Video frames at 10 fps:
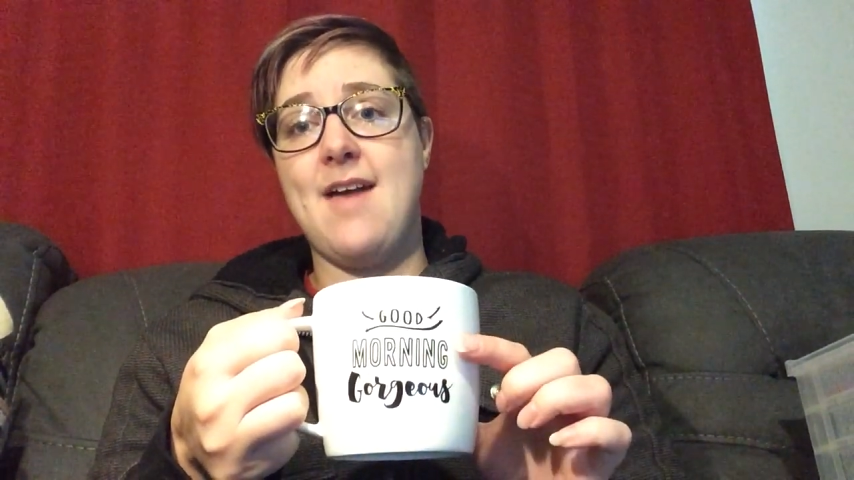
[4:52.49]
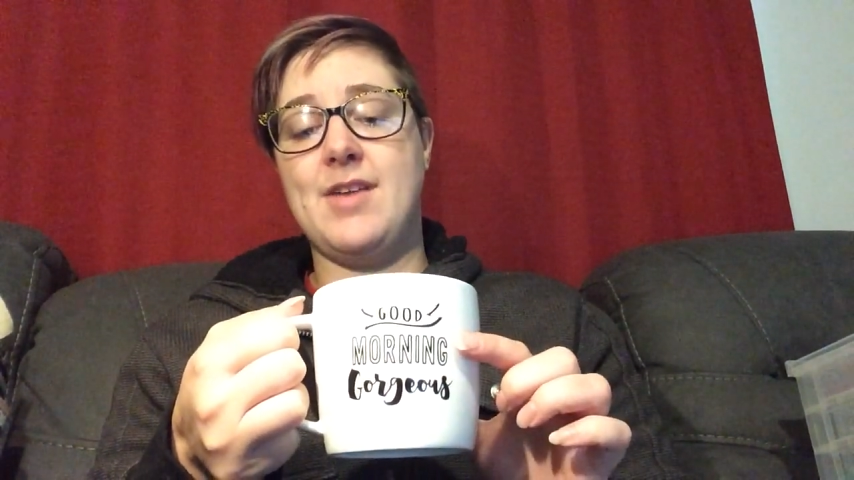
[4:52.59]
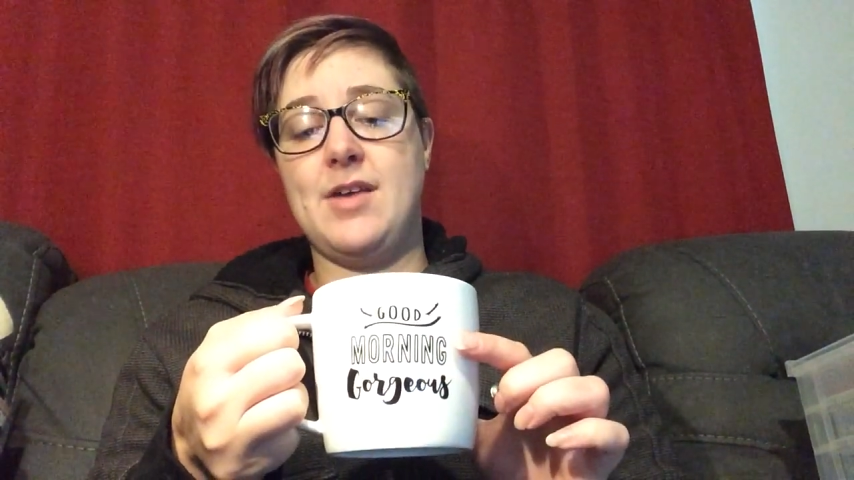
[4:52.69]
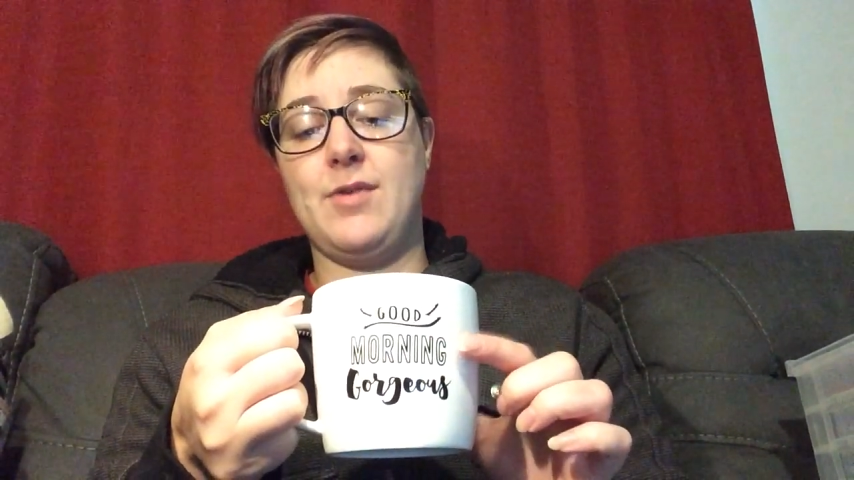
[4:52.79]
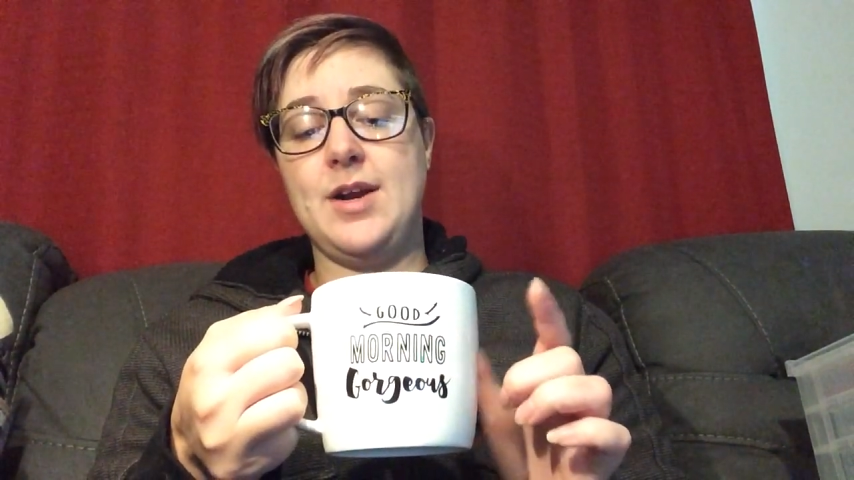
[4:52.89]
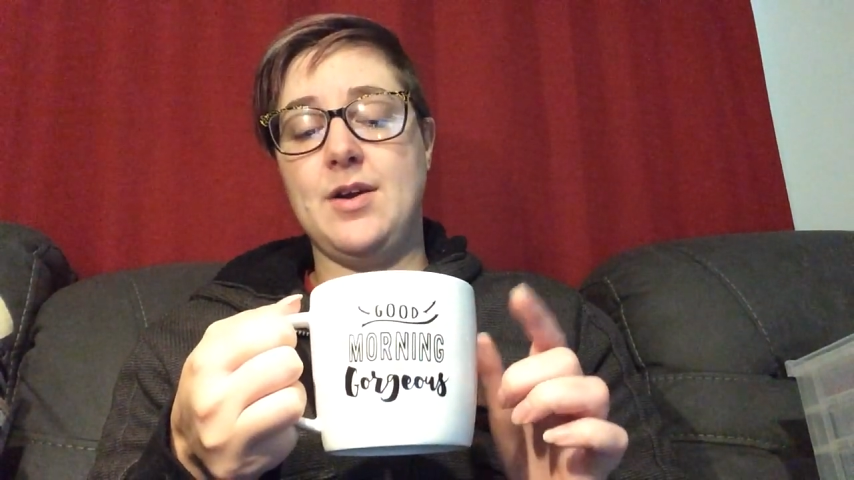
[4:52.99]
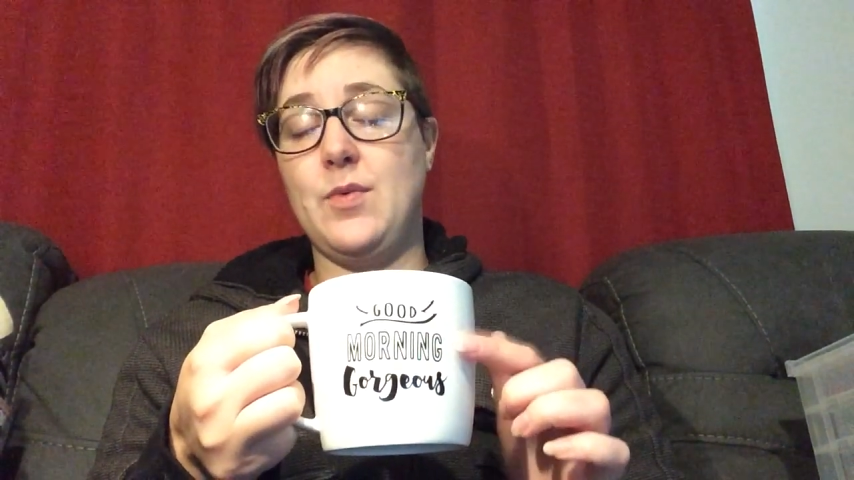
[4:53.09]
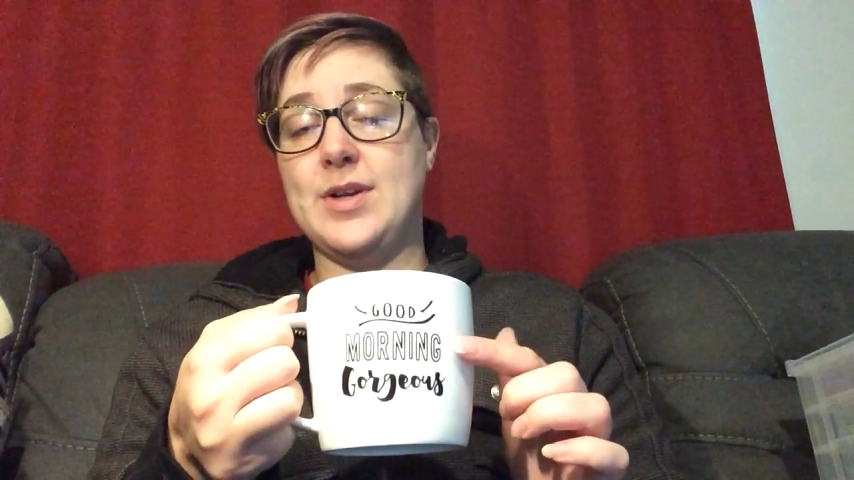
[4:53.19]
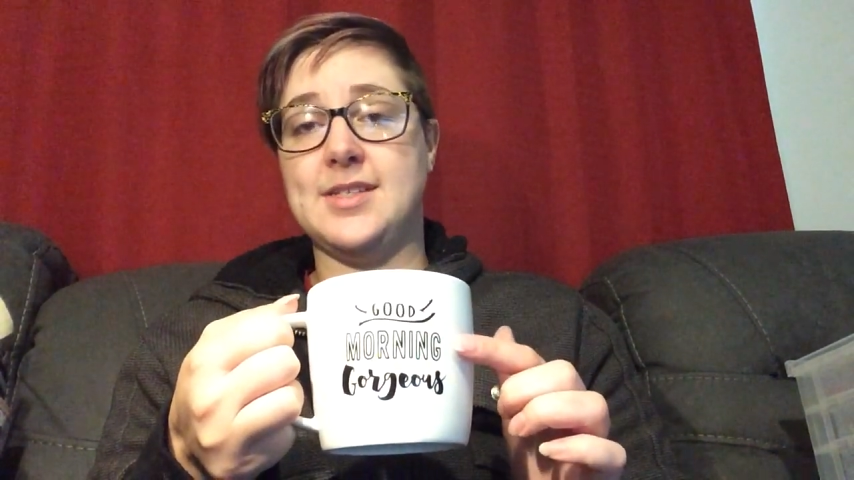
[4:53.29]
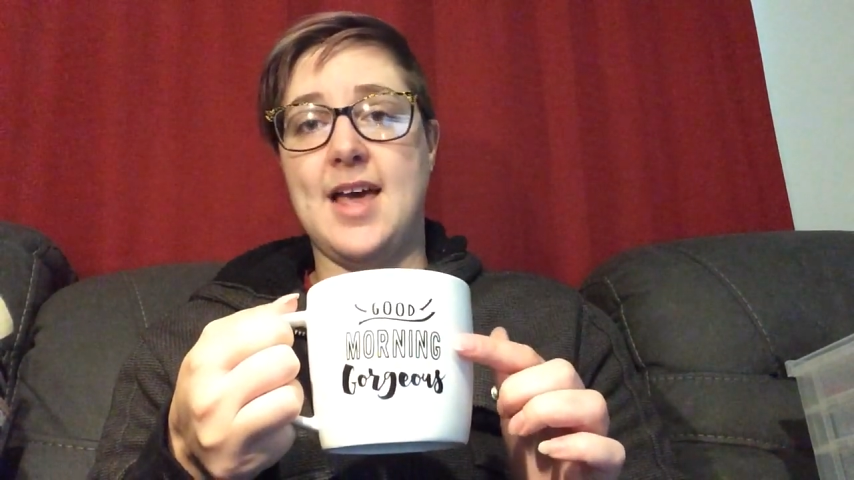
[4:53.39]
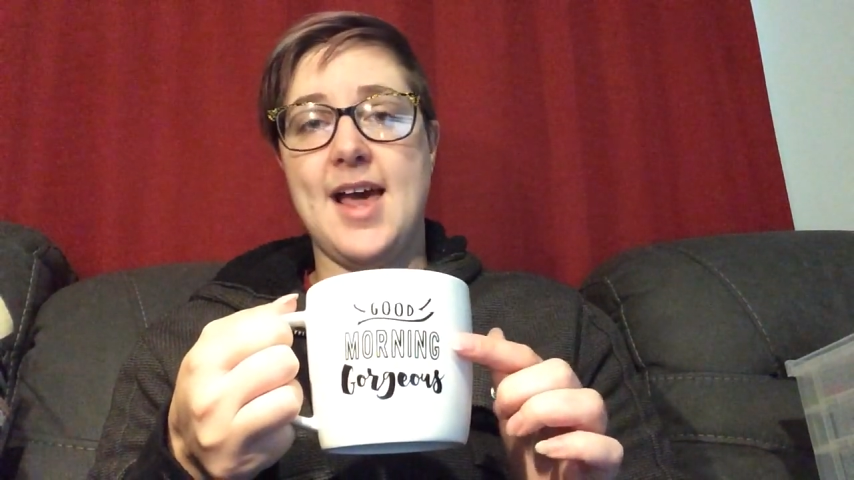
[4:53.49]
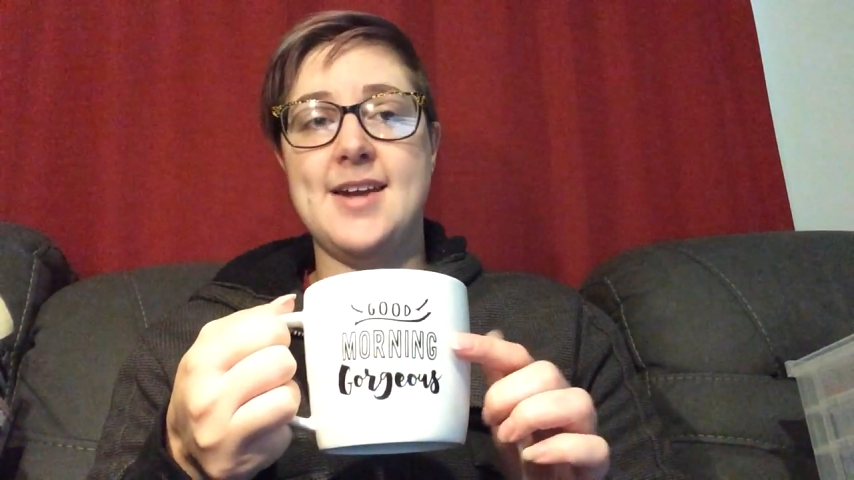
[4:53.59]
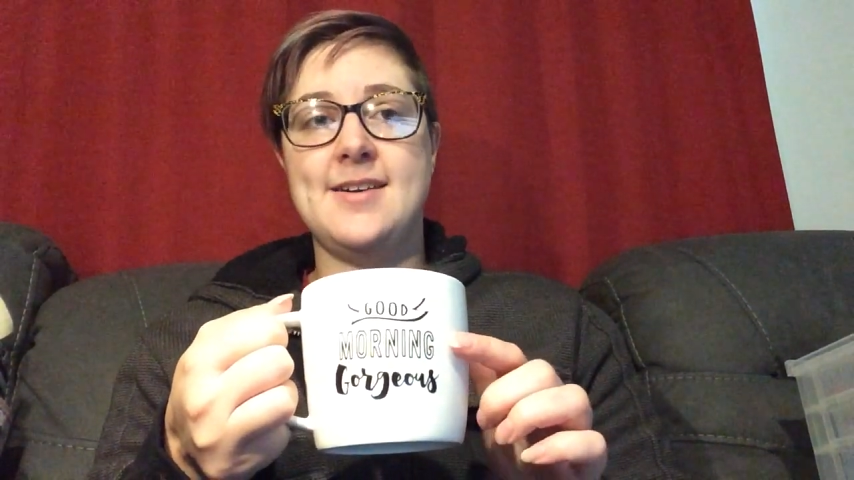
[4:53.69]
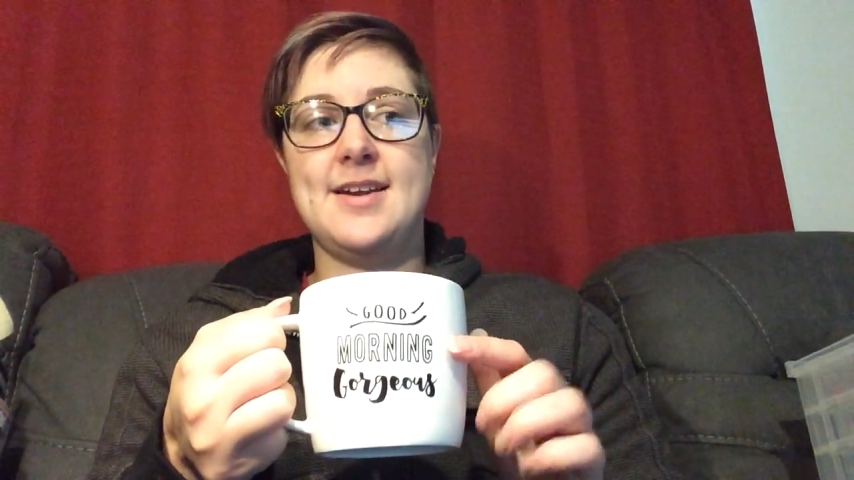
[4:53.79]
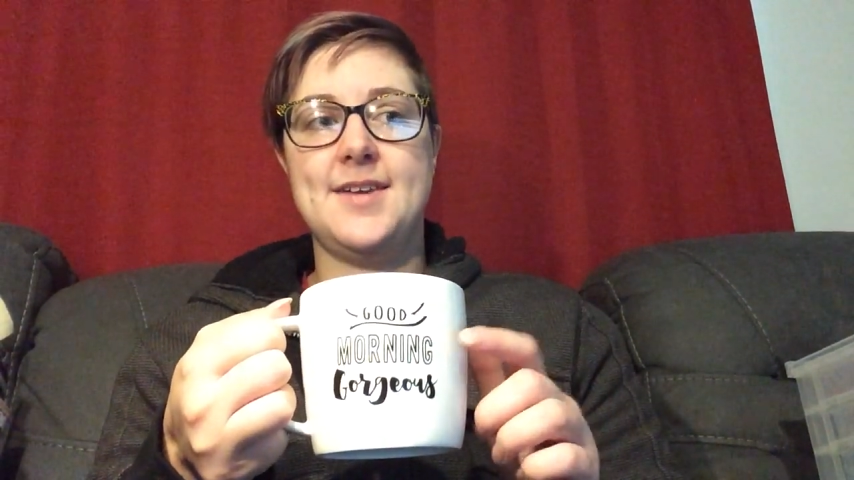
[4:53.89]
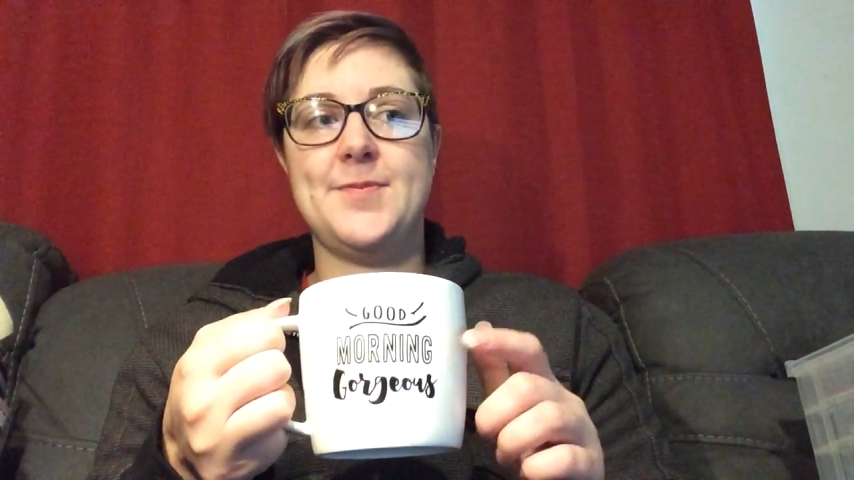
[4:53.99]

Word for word: have it written on one side